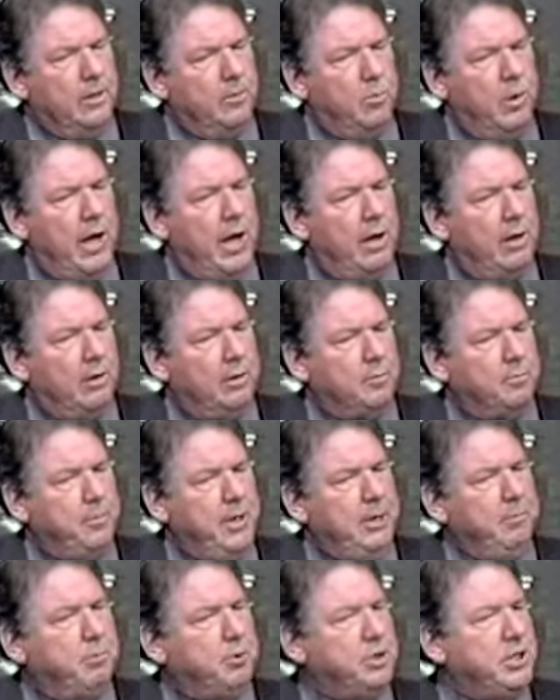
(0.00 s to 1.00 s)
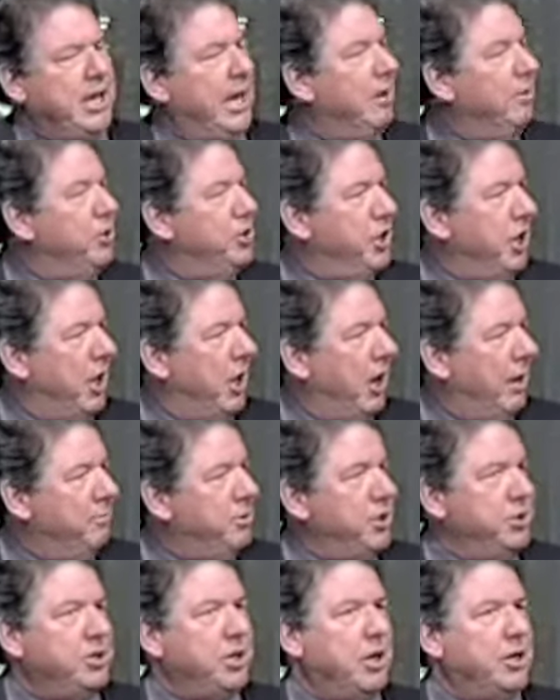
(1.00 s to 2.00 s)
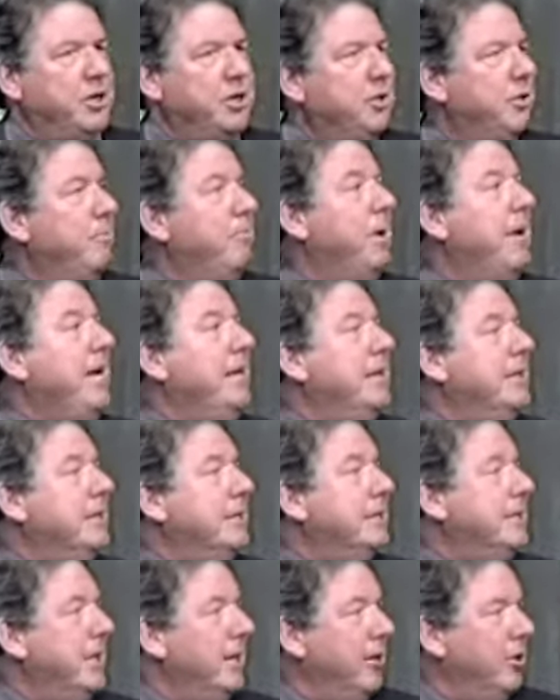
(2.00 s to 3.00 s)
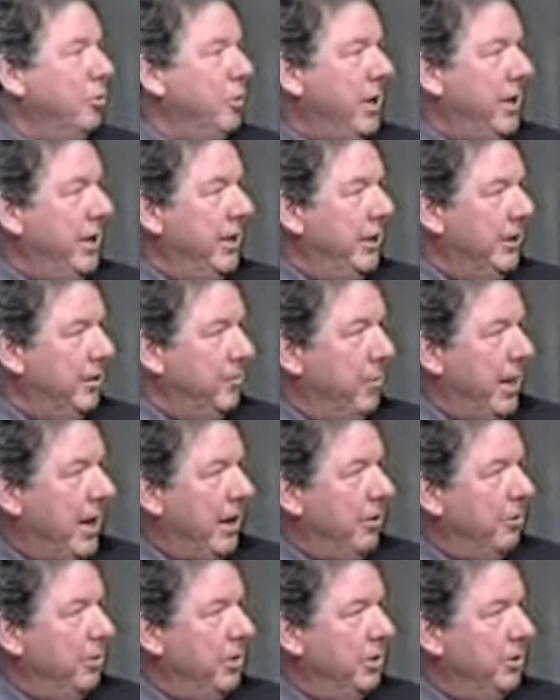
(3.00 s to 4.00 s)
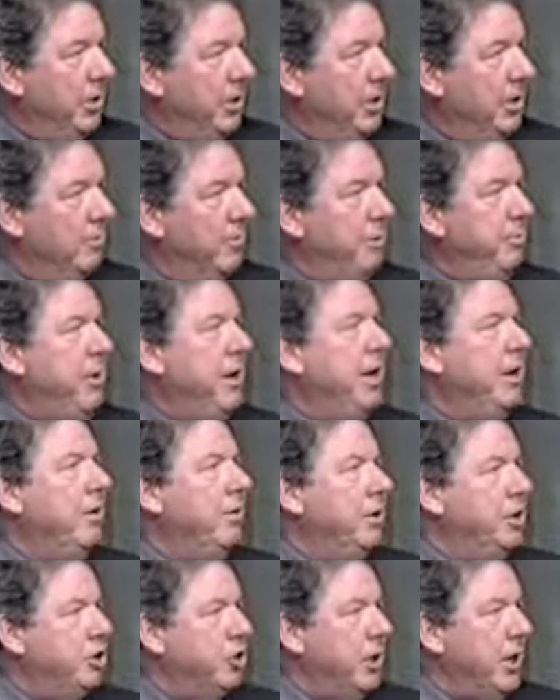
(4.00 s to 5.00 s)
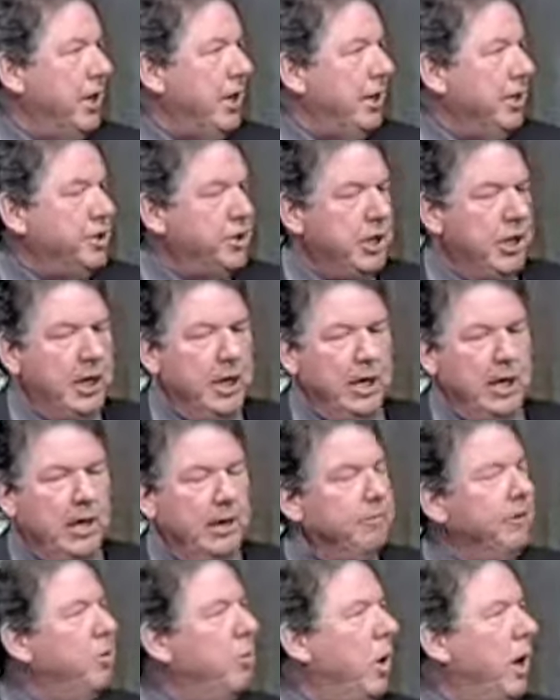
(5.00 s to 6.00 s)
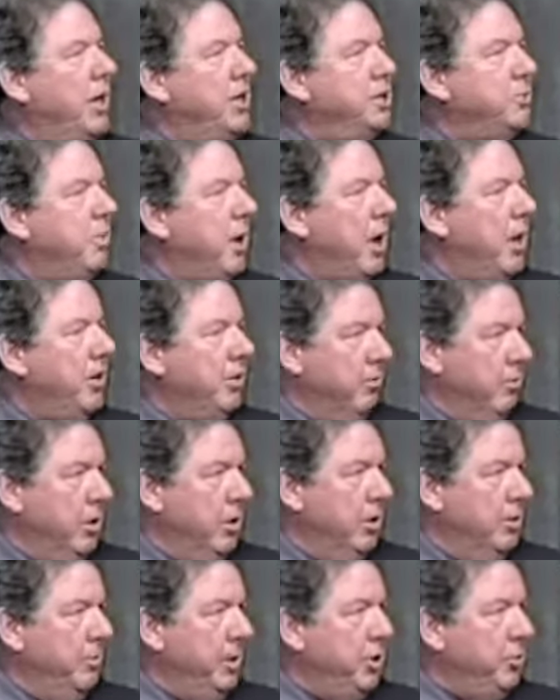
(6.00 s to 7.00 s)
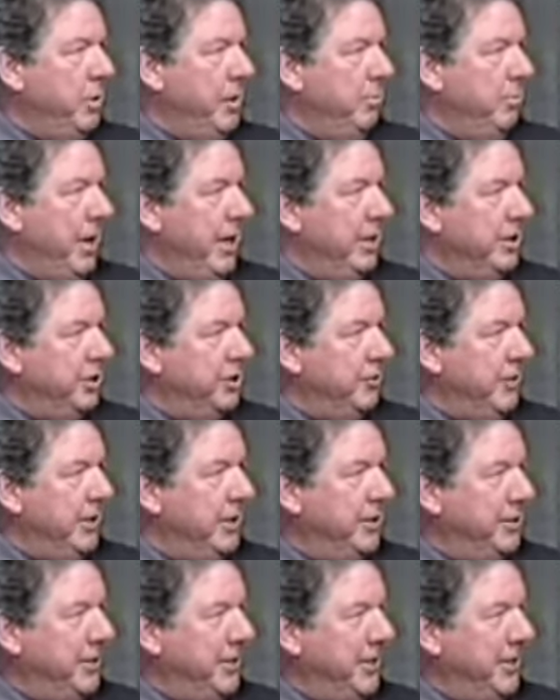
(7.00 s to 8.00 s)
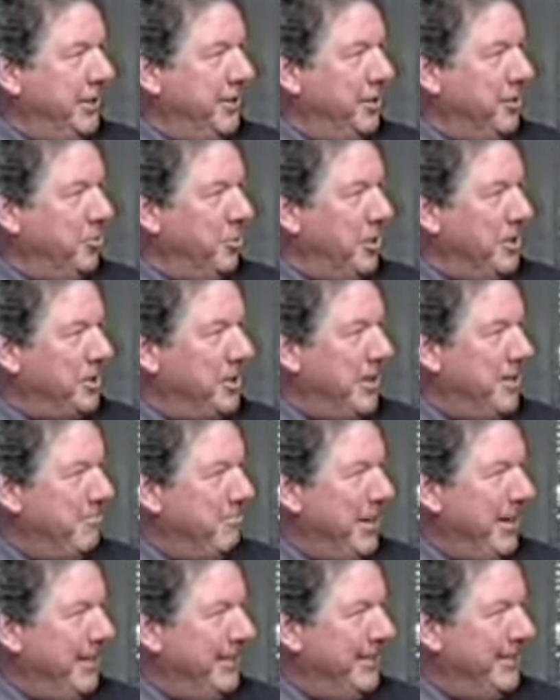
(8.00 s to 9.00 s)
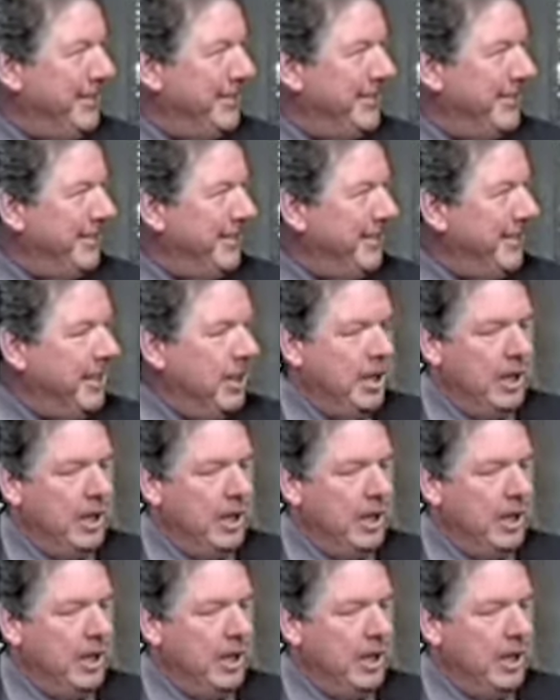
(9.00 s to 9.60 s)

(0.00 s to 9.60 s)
while people tout jobs, there's also a maintenance center we hear about where they're going to repair the trains. Every wide spot in the road between Bakersfield and here wants that maintenance center.